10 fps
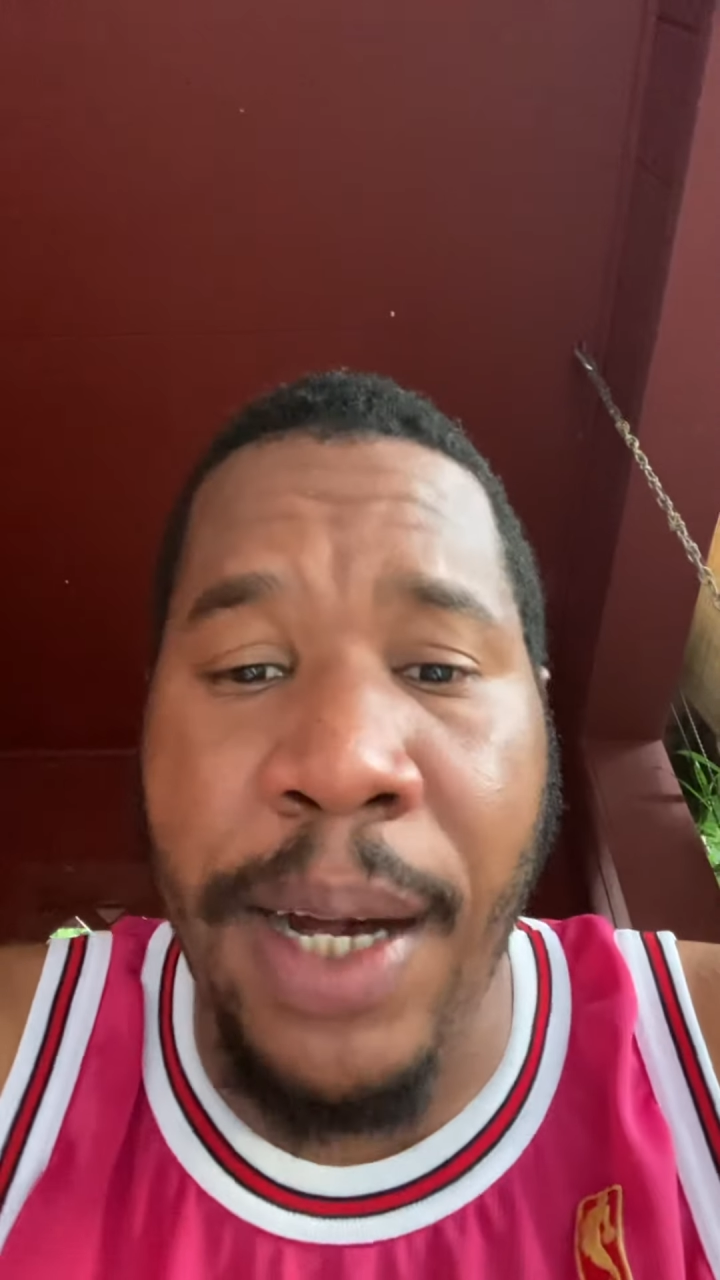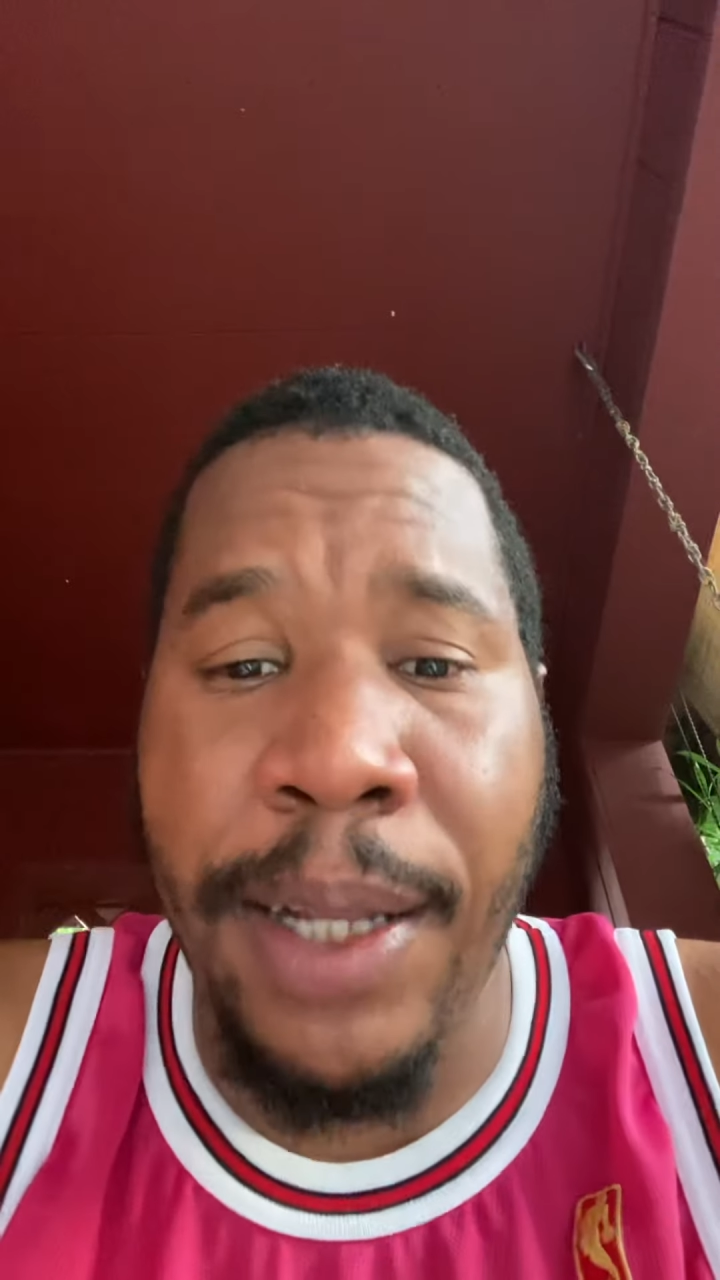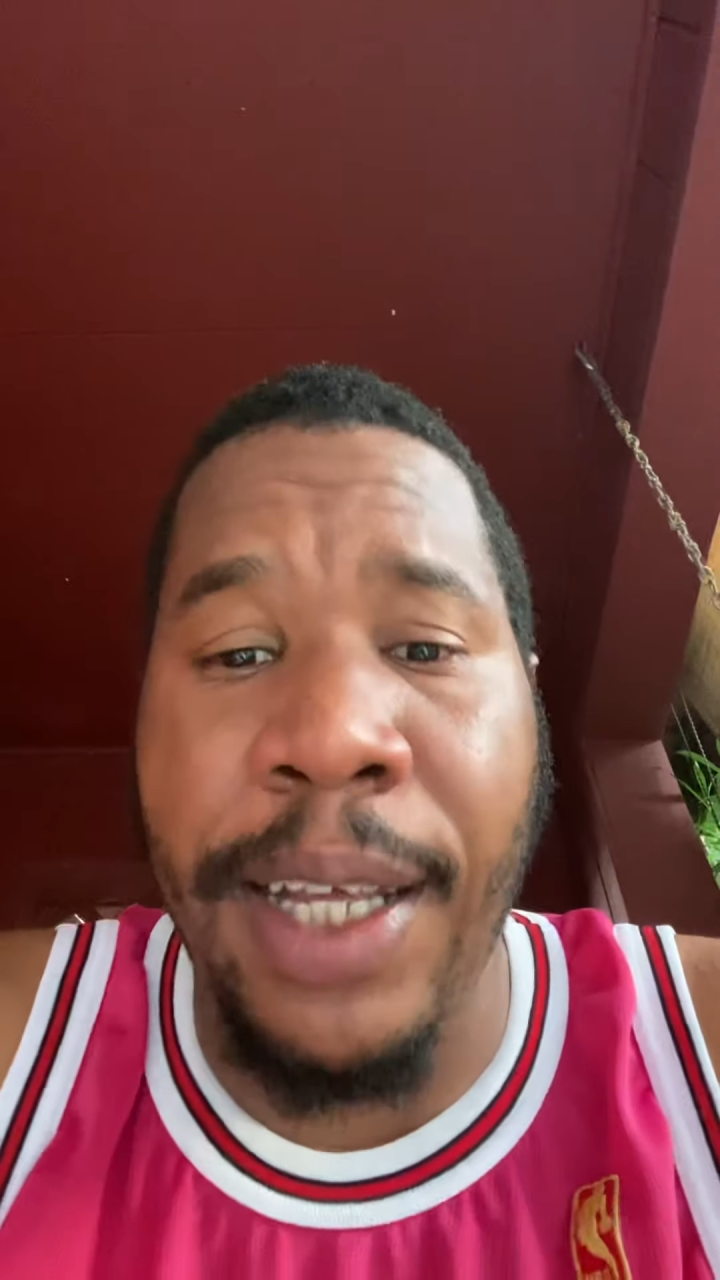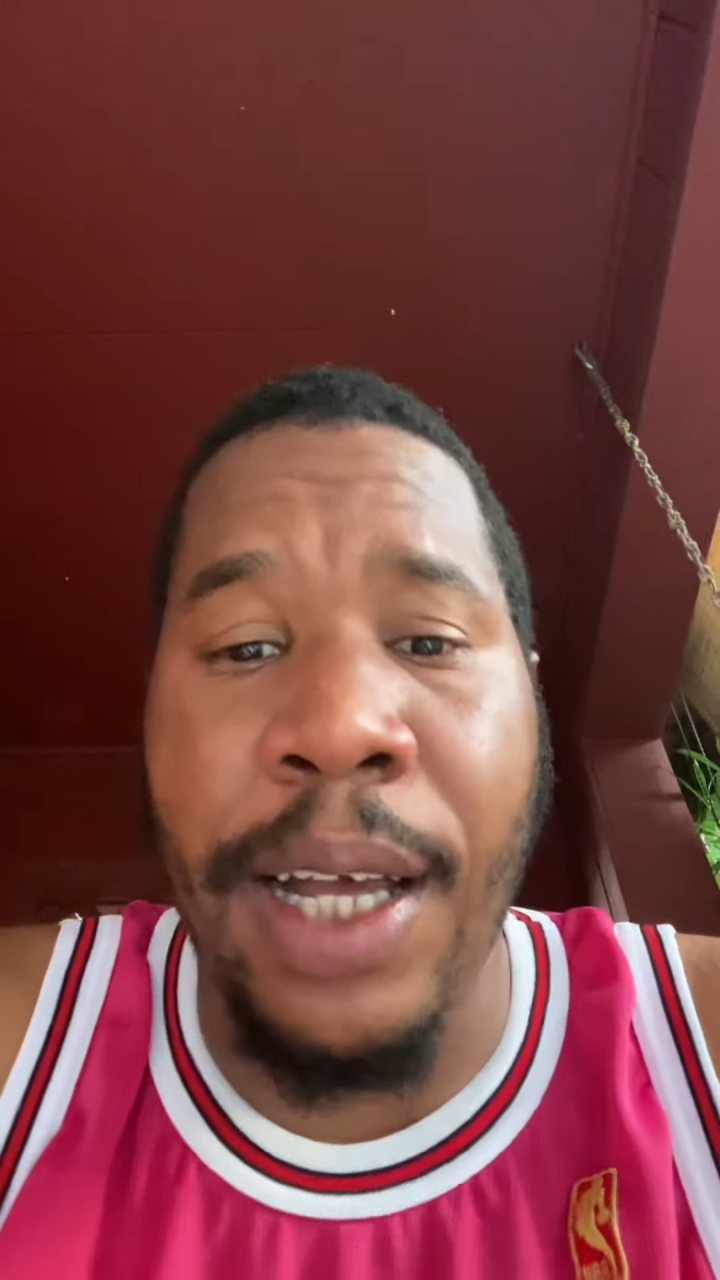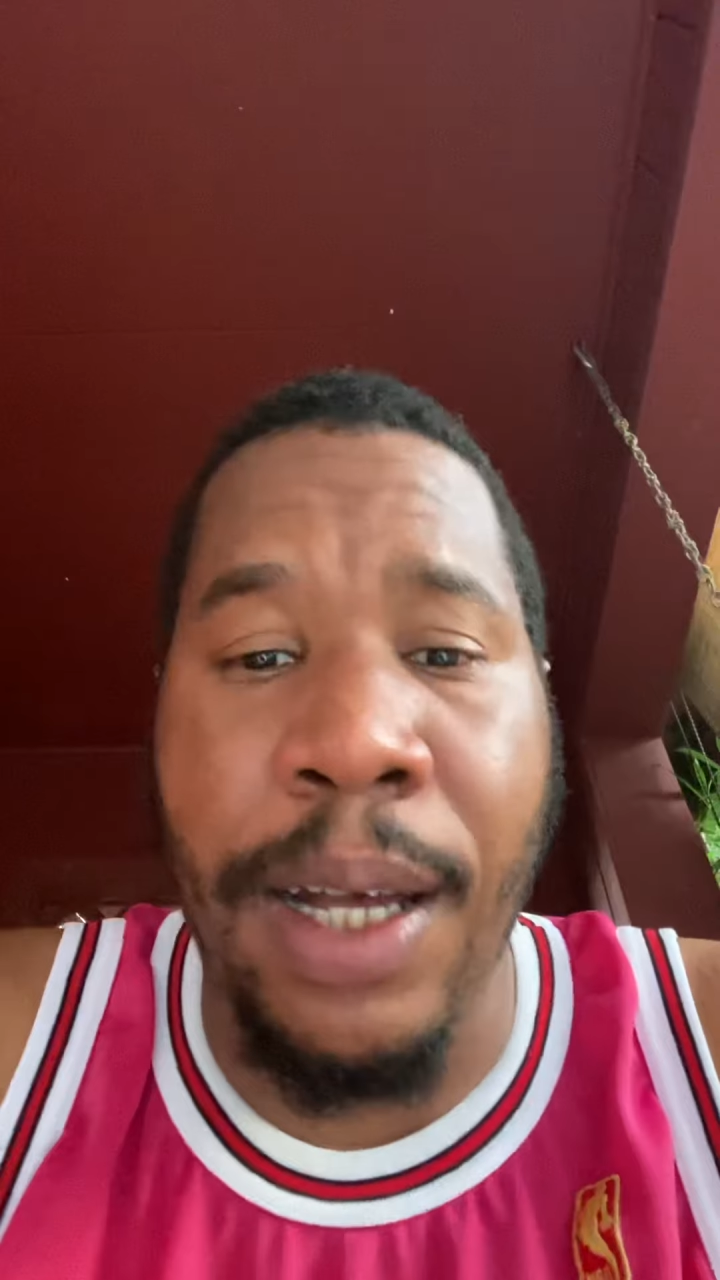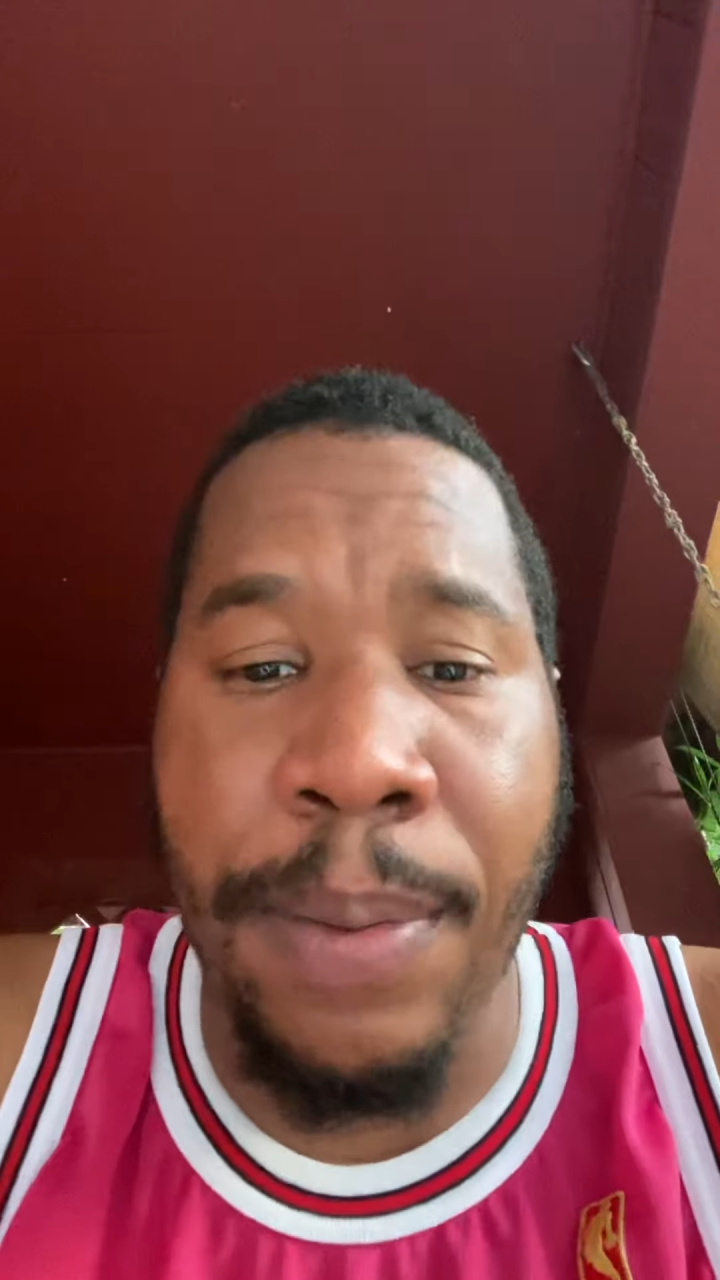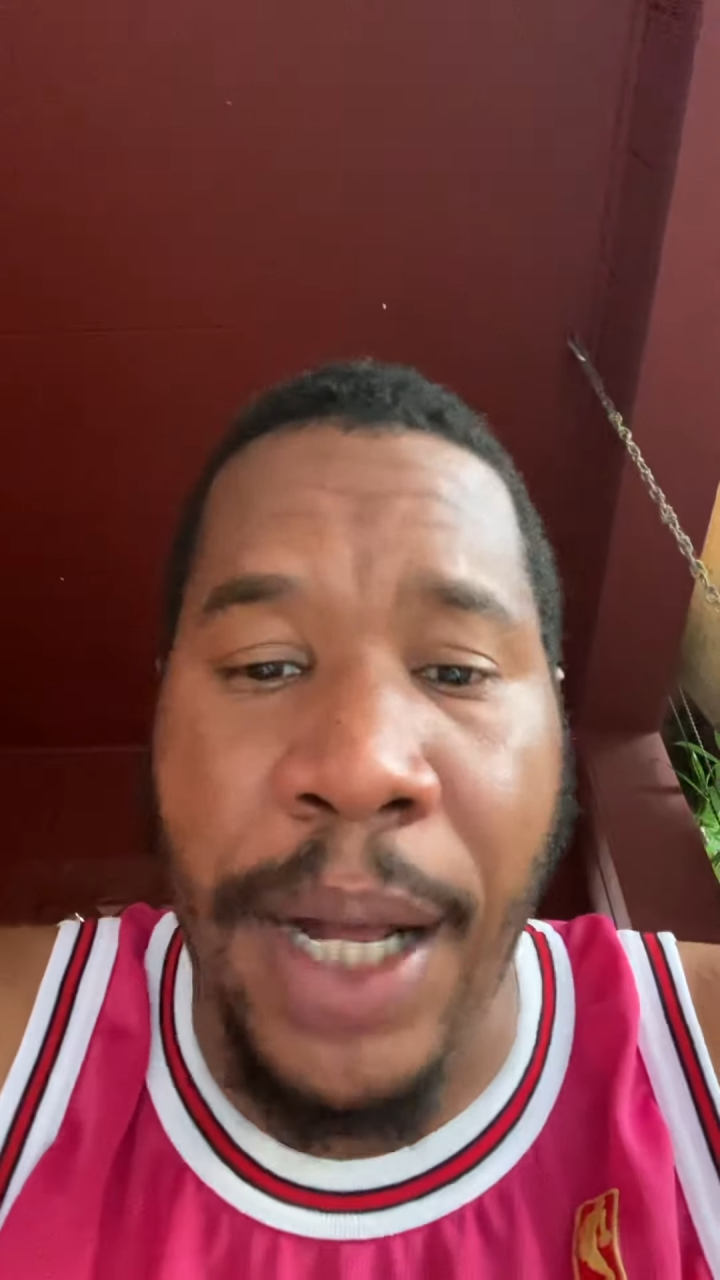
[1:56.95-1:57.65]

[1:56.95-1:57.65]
I think um,